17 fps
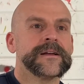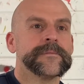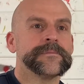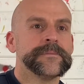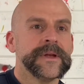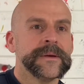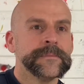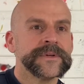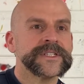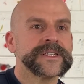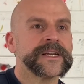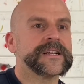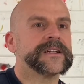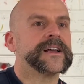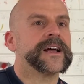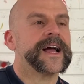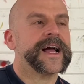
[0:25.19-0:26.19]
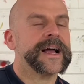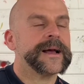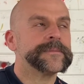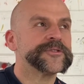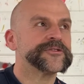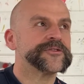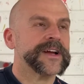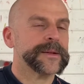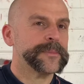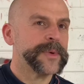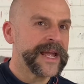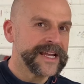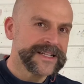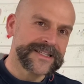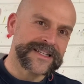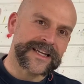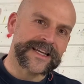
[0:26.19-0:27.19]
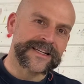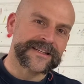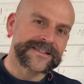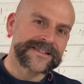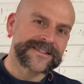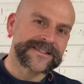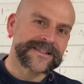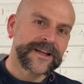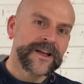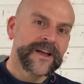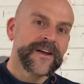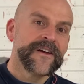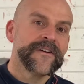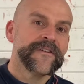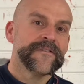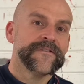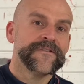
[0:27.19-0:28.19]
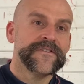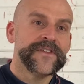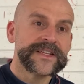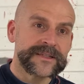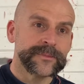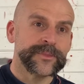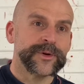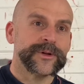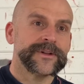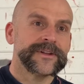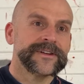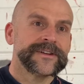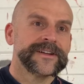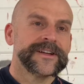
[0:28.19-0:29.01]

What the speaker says: in particular, abstract paintings visible,